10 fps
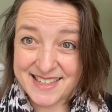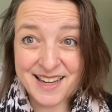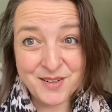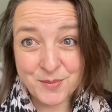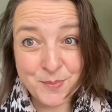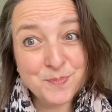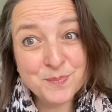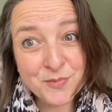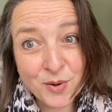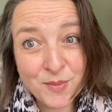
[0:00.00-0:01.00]
I'll
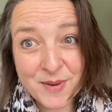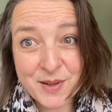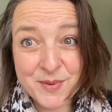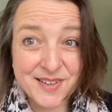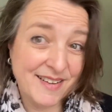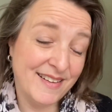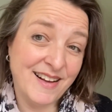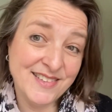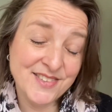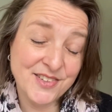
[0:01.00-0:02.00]
probably will
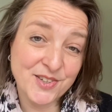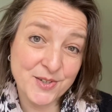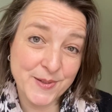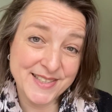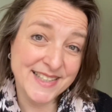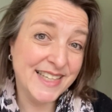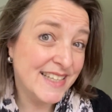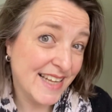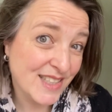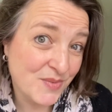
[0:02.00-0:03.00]
answer your question in the
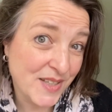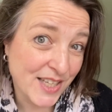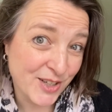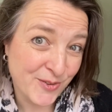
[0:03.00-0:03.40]
next video.